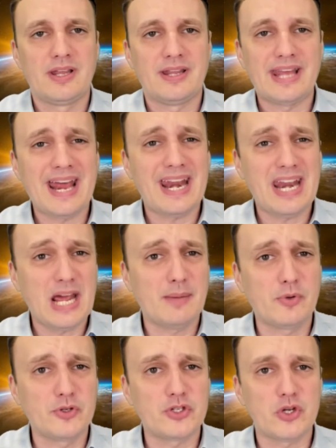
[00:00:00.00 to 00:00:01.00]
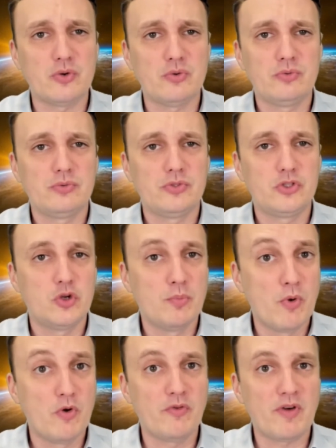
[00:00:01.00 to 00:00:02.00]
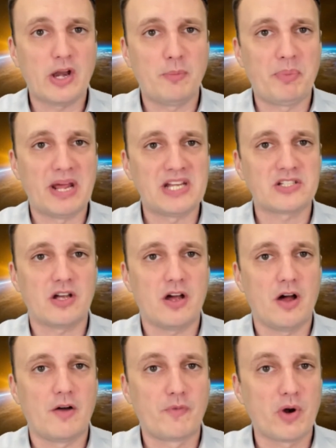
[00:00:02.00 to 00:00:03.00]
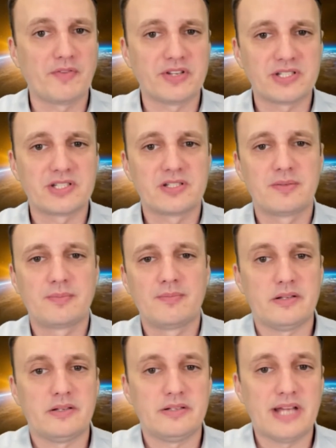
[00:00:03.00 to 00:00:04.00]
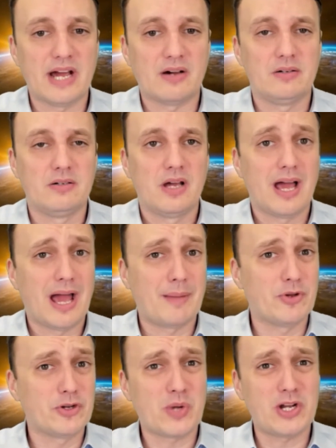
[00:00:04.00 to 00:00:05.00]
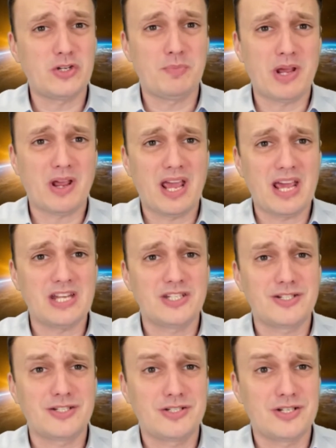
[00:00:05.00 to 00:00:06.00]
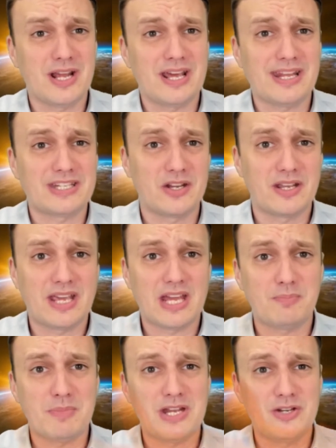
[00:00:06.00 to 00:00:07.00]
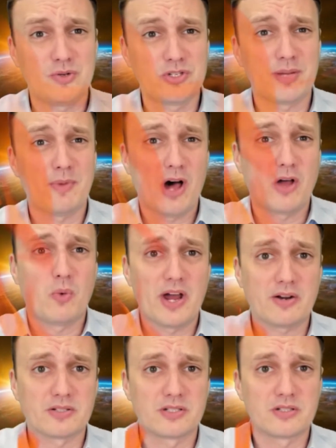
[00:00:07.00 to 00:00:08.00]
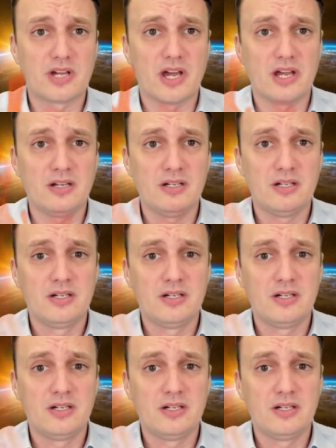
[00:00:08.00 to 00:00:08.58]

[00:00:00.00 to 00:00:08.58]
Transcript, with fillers: That enables you to move at a pace of relevance. Now, I'm going to try to make a case today that's going to get me into some hot waters, okay?